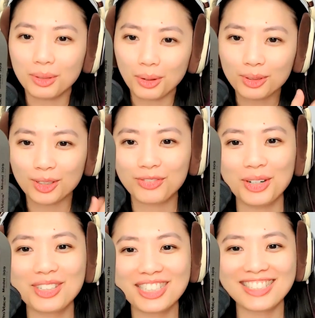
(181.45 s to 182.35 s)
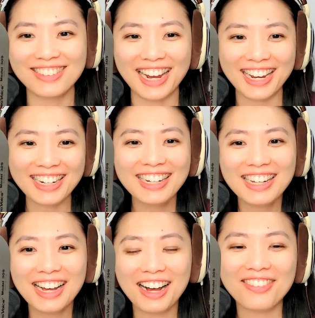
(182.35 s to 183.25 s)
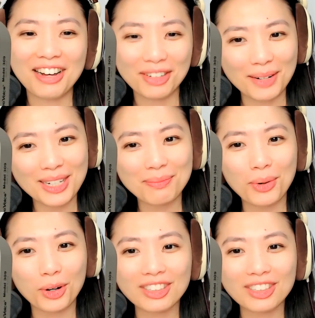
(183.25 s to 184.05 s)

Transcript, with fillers: older folks, right? Um, yeah. I want to be more